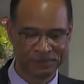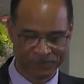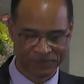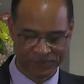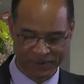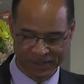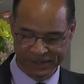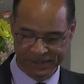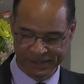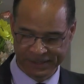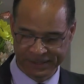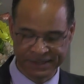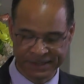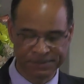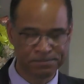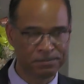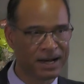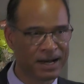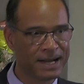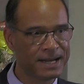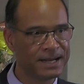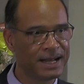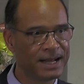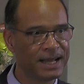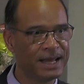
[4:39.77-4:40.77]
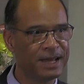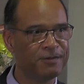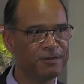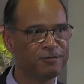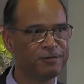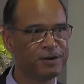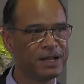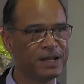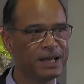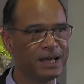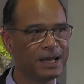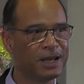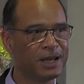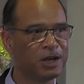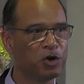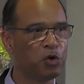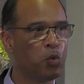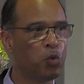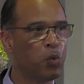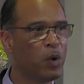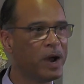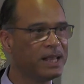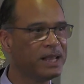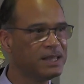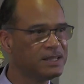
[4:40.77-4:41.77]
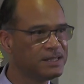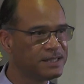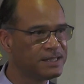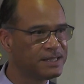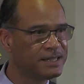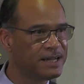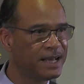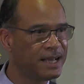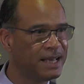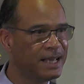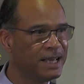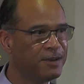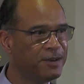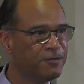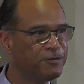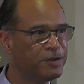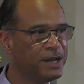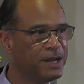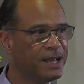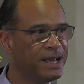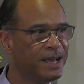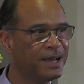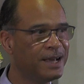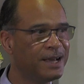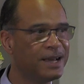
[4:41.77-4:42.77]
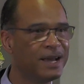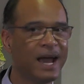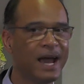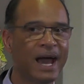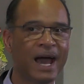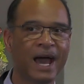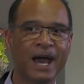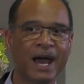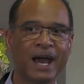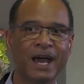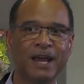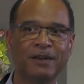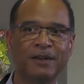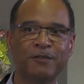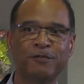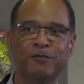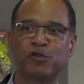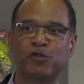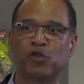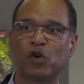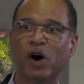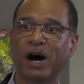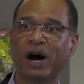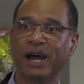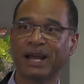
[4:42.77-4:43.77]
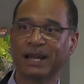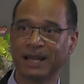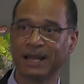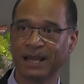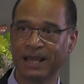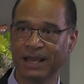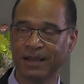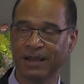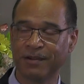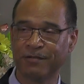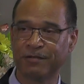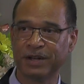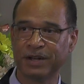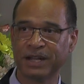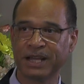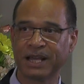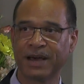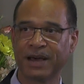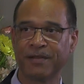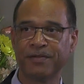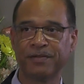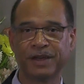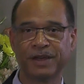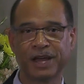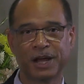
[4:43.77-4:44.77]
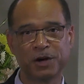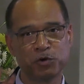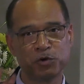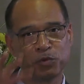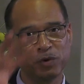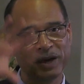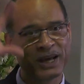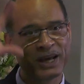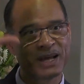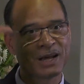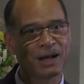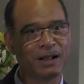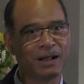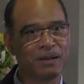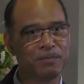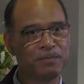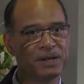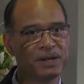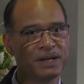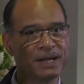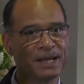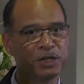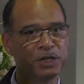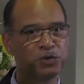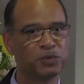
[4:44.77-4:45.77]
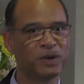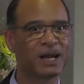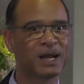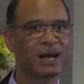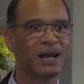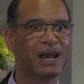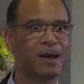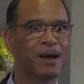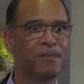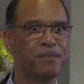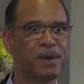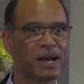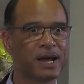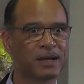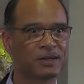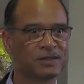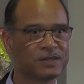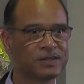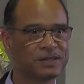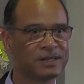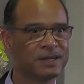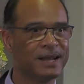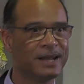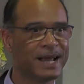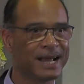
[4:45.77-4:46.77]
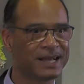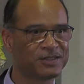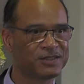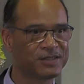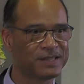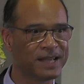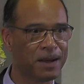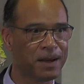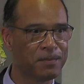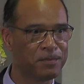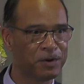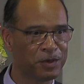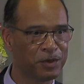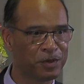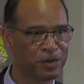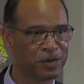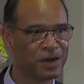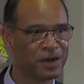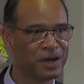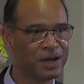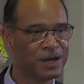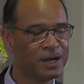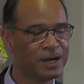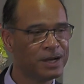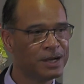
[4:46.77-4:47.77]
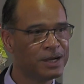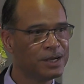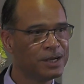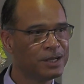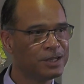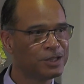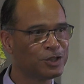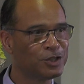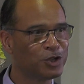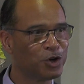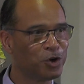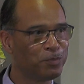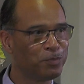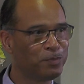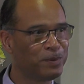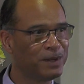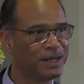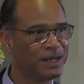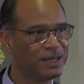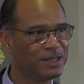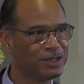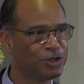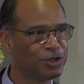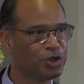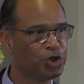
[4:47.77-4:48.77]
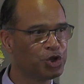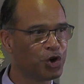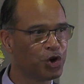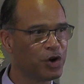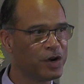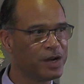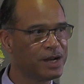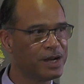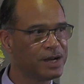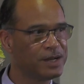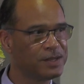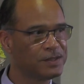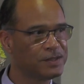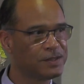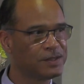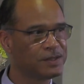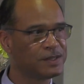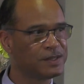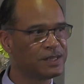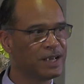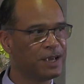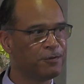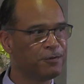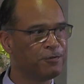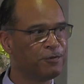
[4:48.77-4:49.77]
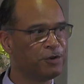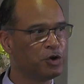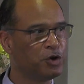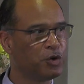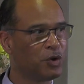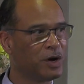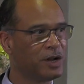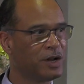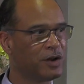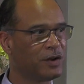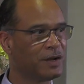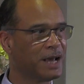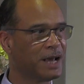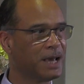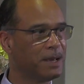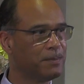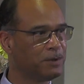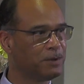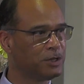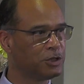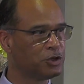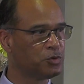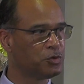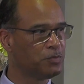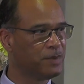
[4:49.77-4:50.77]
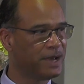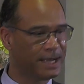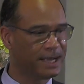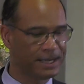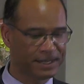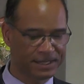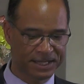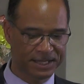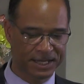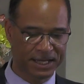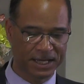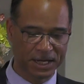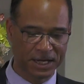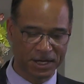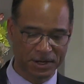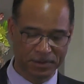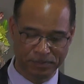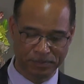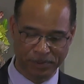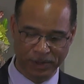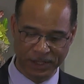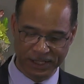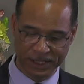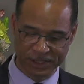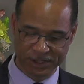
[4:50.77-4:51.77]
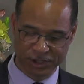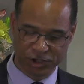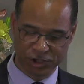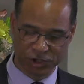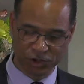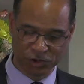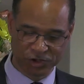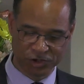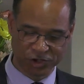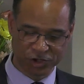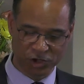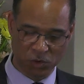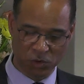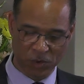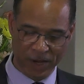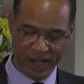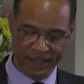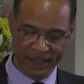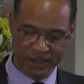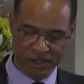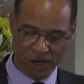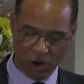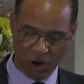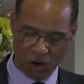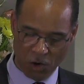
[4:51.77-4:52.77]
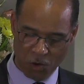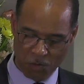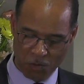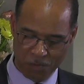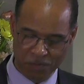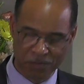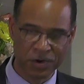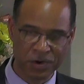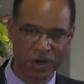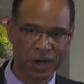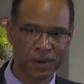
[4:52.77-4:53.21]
It's Monday evening, Wednesday evening, and Friday evening. And then we climax next Sabbath. So please join us. If you are not able to make it here, please do so at home.